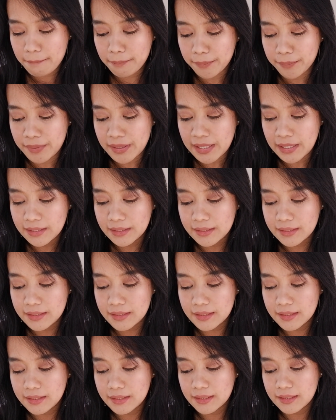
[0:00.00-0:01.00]
But
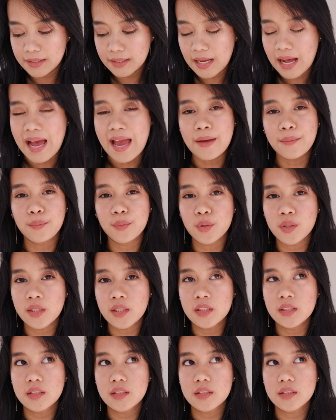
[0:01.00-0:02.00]
I
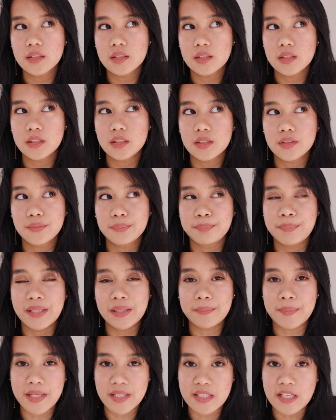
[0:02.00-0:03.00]
wouldn't
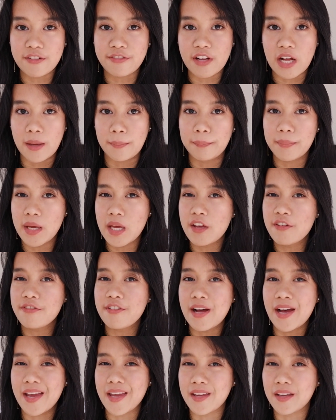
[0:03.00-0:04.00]
beat myself up if
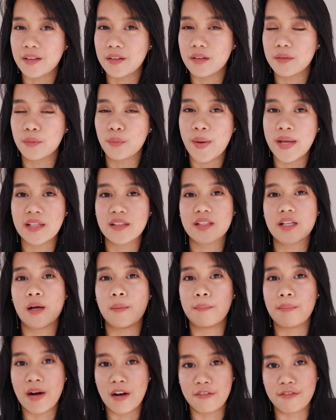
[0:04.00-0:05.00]
I went
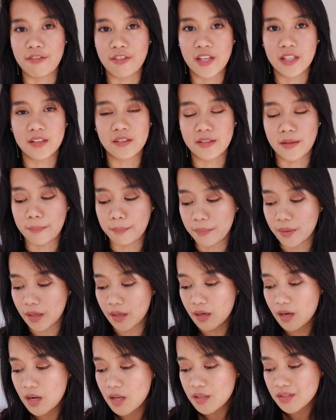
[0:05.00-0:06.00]
above that
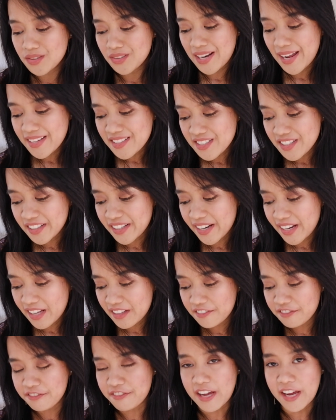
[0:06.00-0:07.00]
number. So last year I
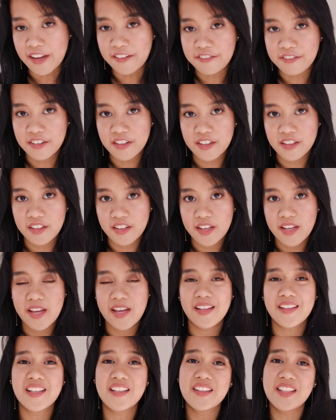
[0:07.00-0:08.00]
had 5,
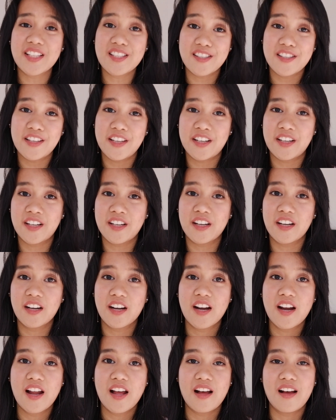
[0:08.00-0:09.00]
and then this year
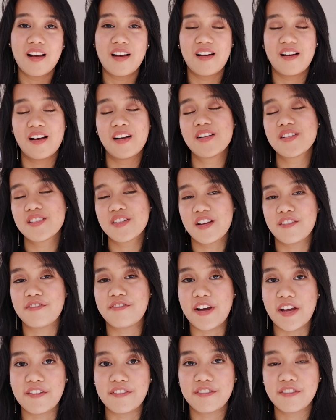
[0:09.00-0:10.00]
also have
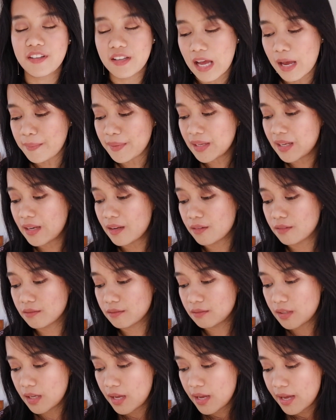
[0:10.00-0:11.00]
5. I mean,
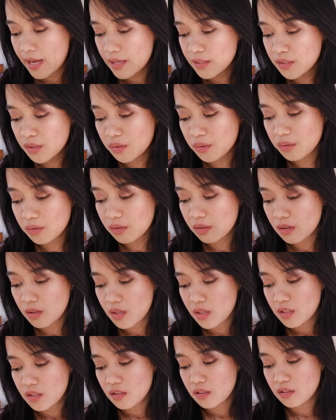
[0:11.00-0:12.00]
so
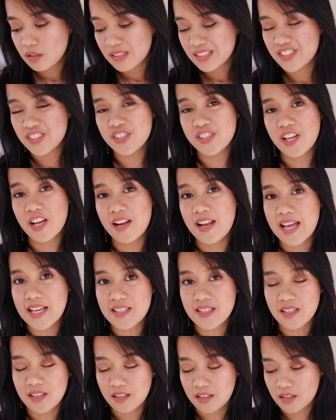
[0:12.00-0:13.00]

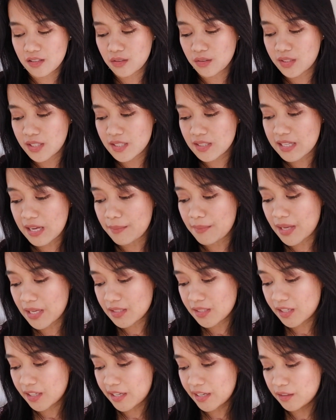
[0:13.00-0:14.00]
this time
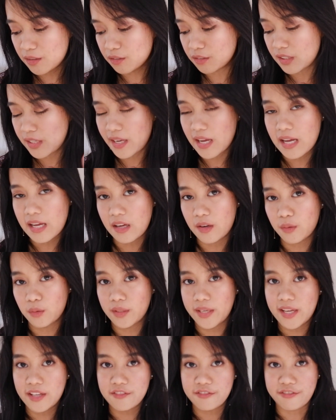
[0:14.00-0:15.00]
last year I
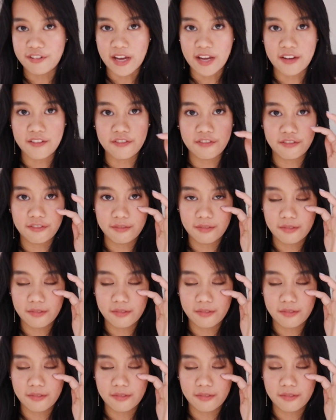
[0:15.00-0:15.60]
only had 5